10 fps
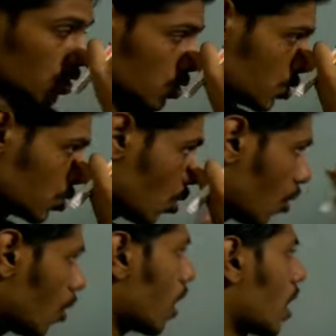
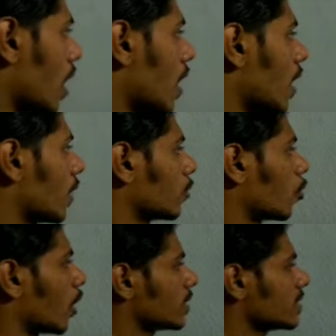So
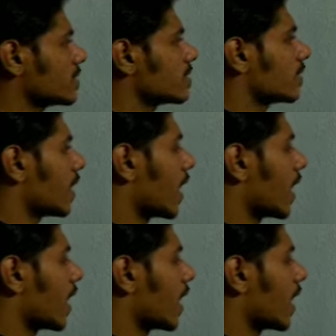what is the